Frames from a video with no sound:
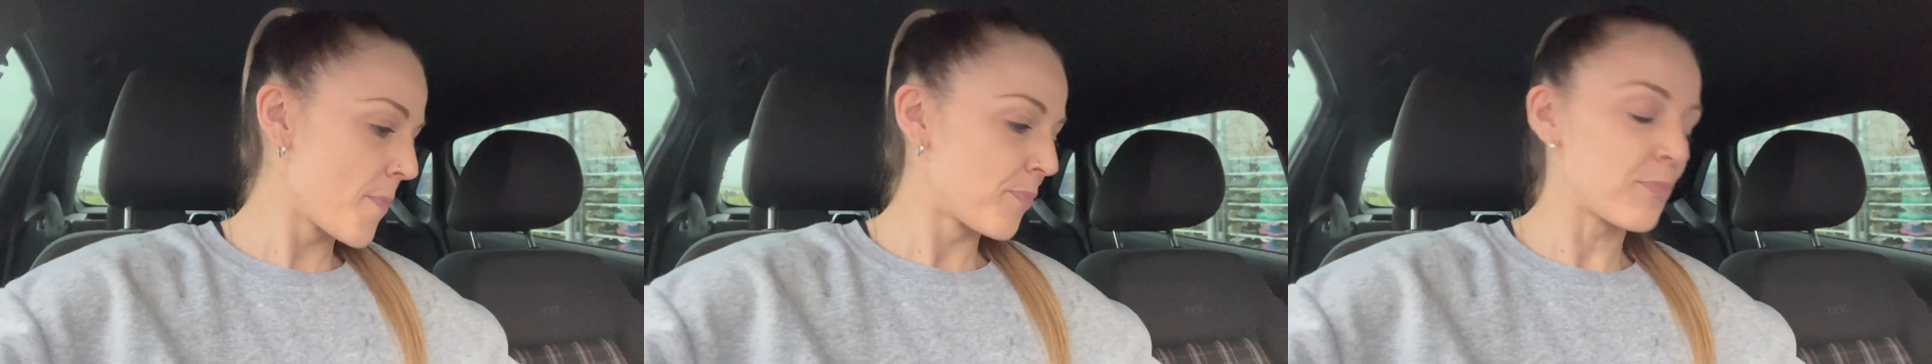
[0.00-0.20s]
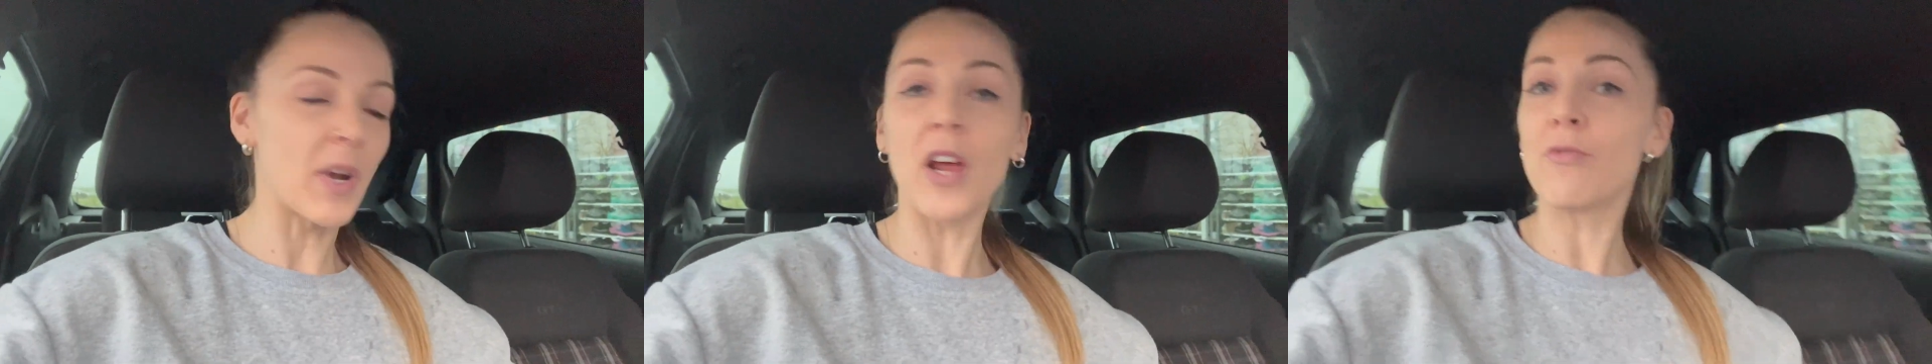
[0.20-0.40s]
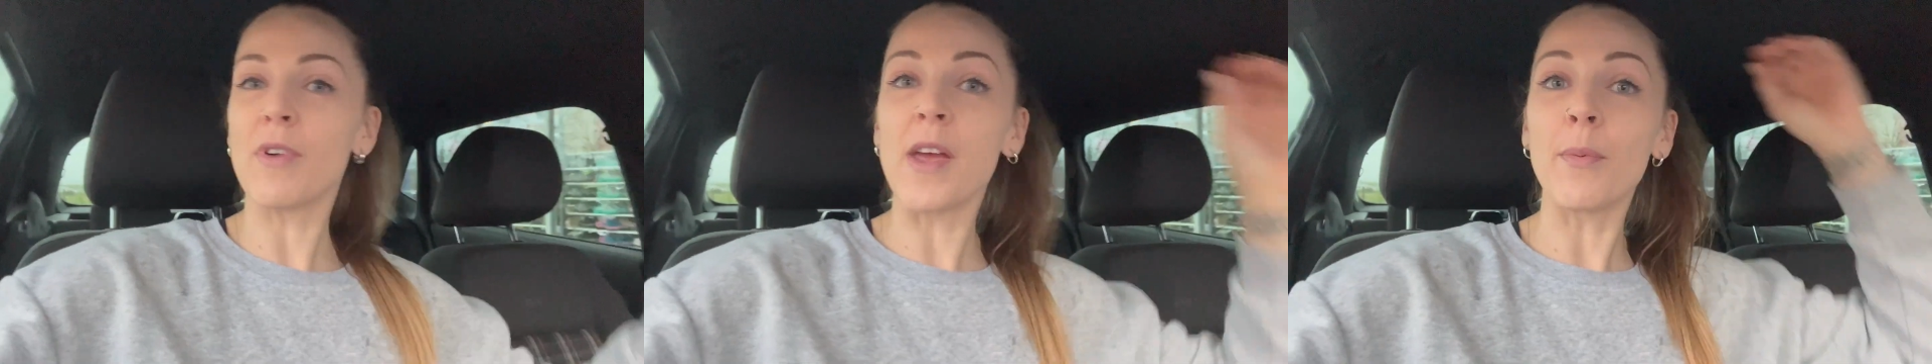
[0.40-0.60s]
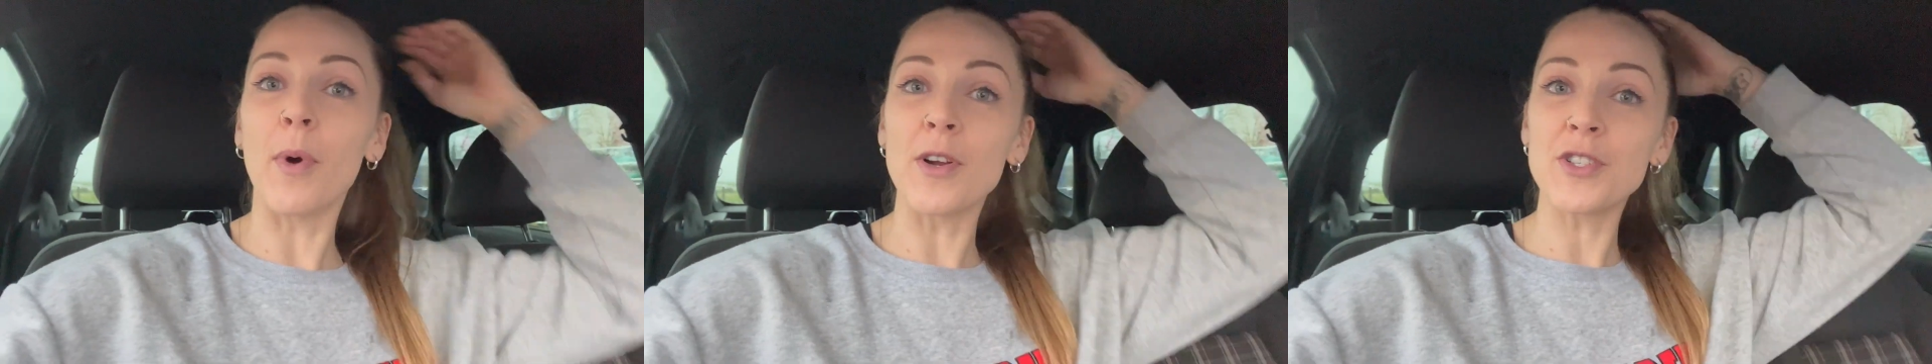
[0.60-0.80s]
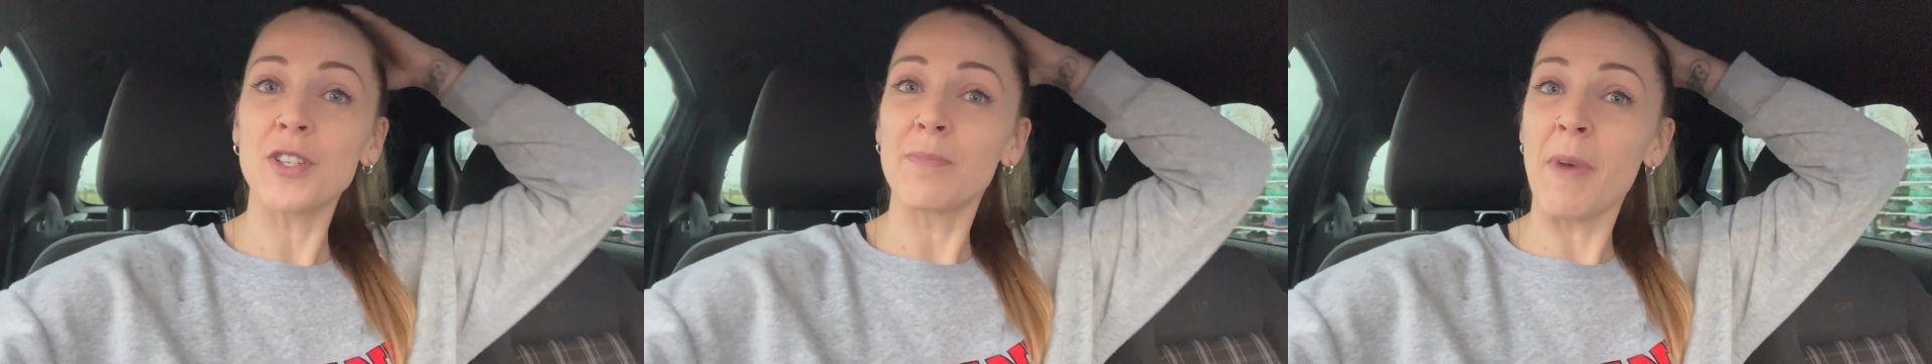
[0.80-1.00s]
But I
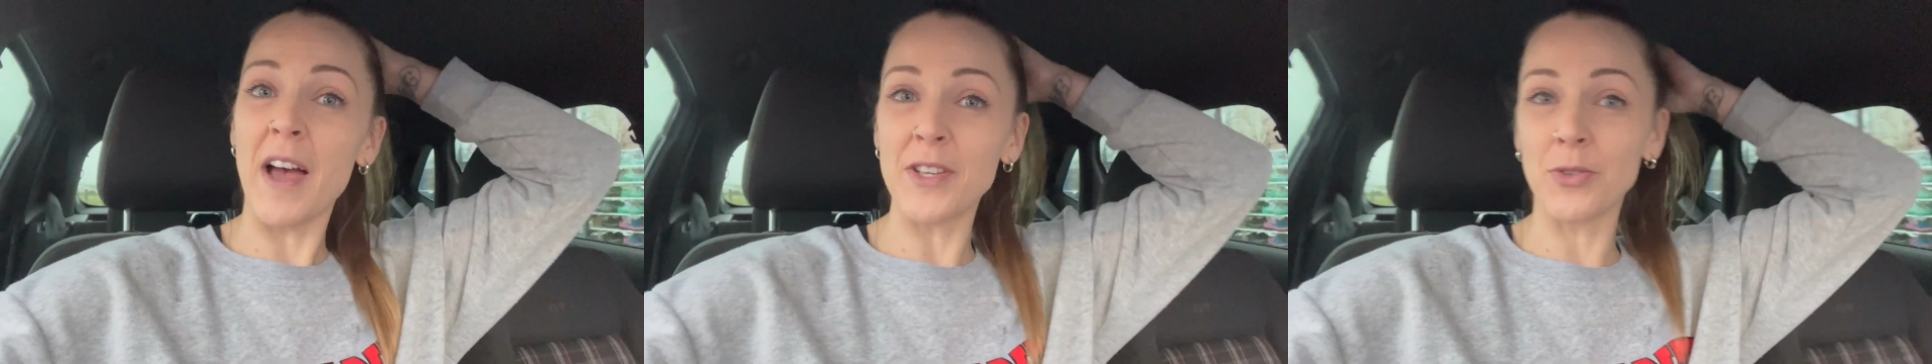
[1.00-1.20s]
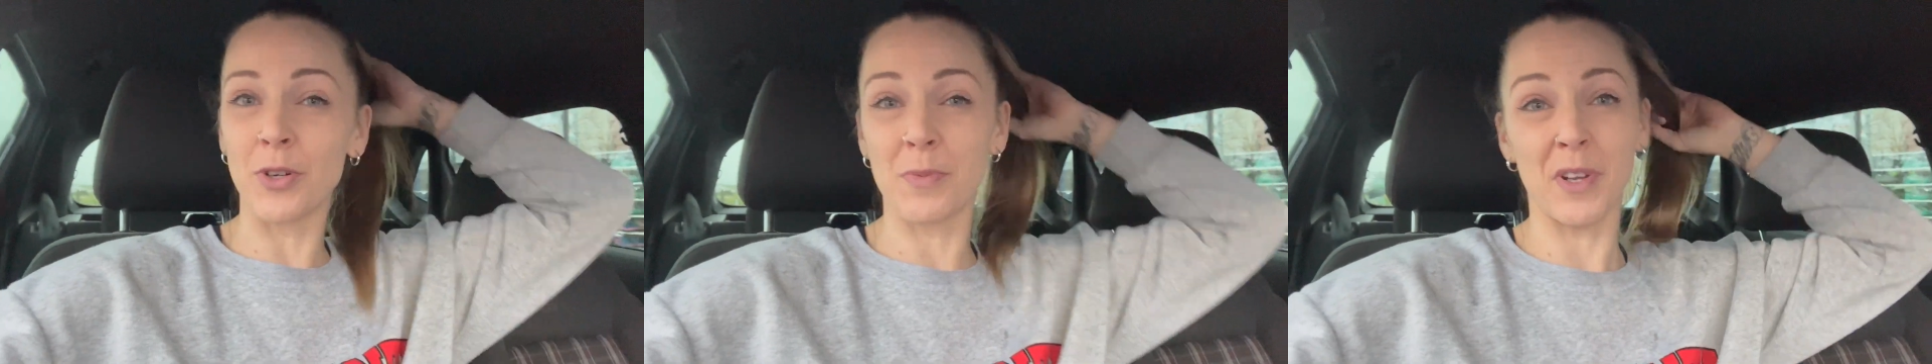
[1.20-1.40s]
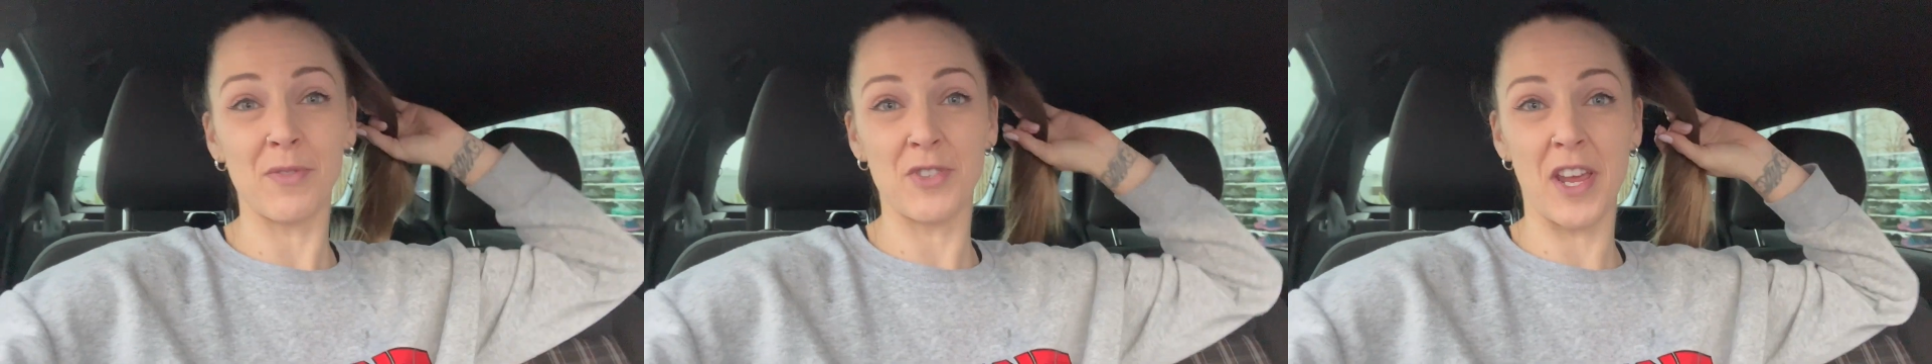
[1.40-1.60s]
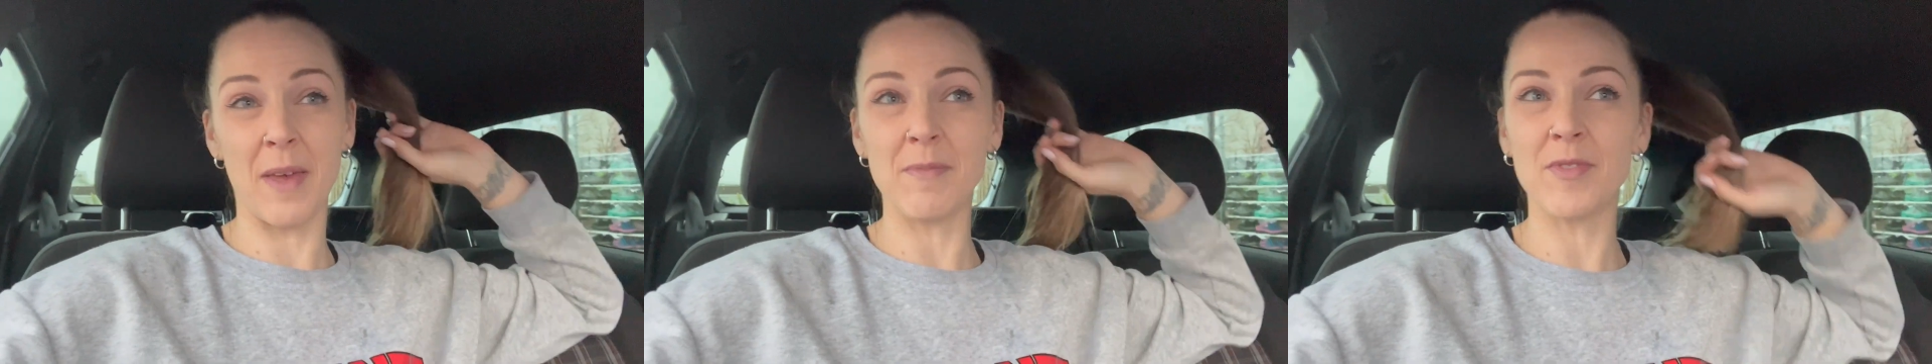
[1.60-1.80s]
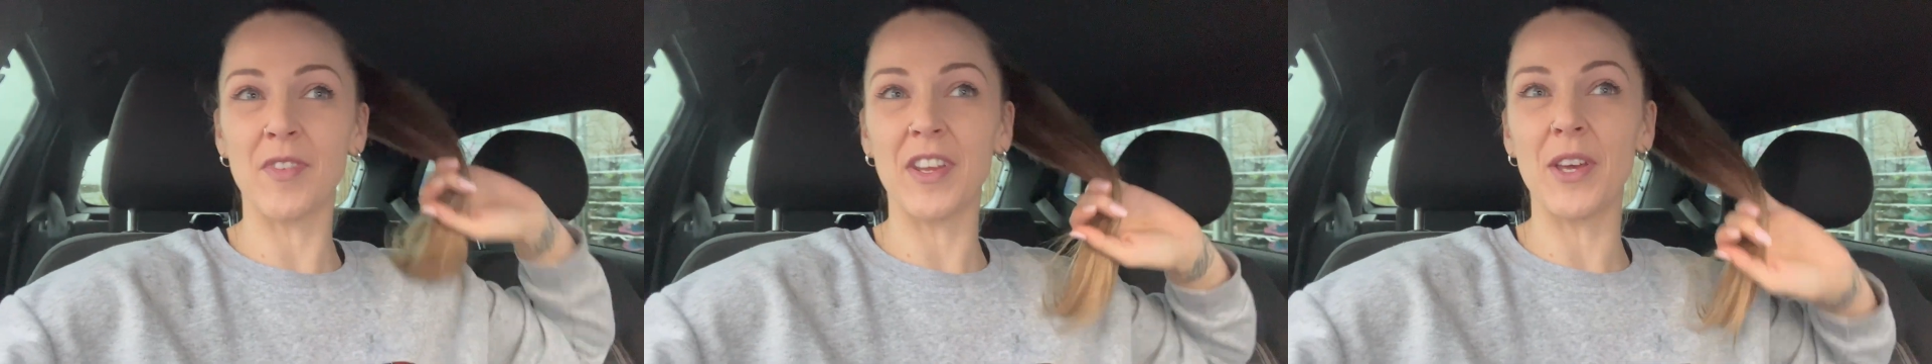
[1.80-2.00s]
rewatched my Tournament of
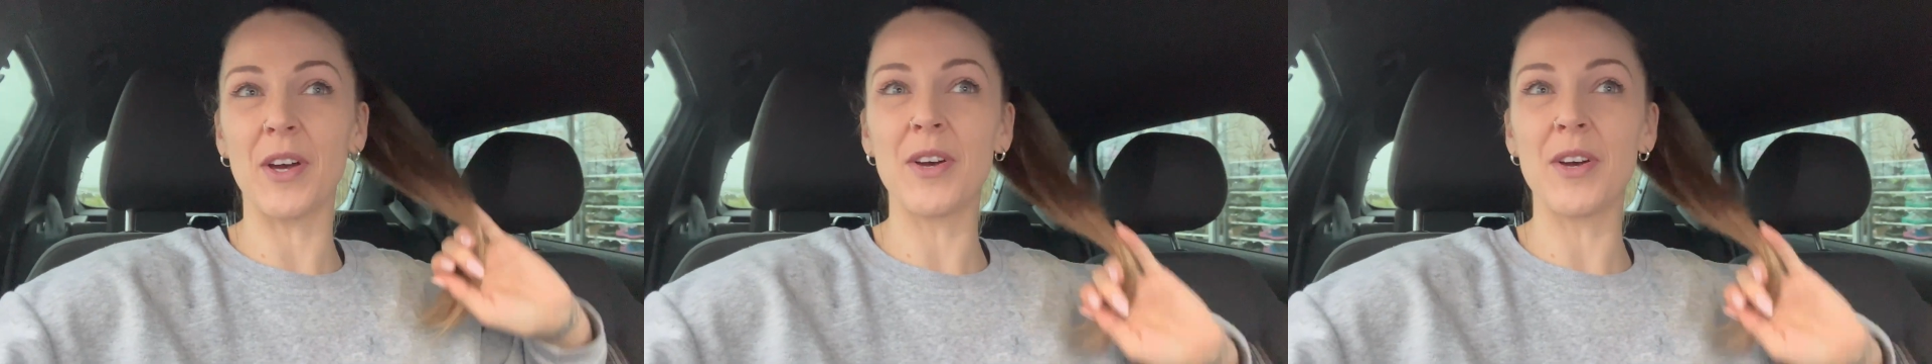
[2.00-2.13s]
Champs video,